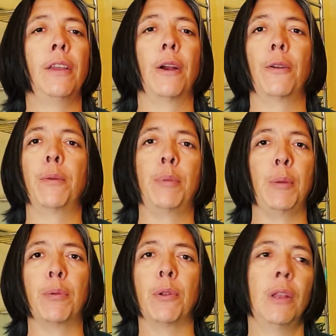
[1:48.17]
They are the
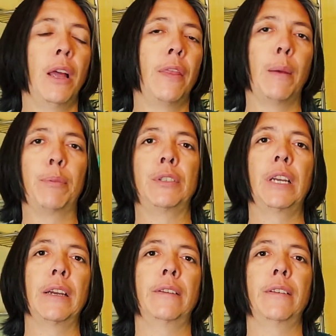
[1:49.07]
people that
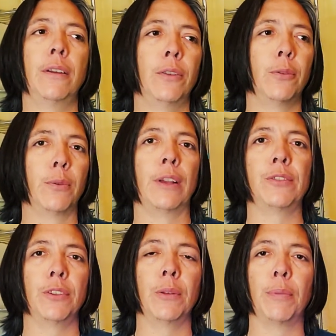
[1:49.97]
protect the
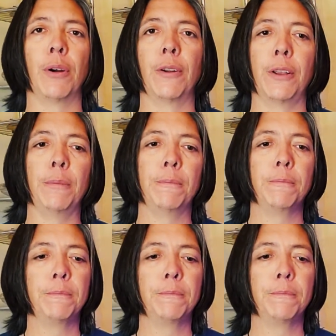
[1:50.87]
rest of the party.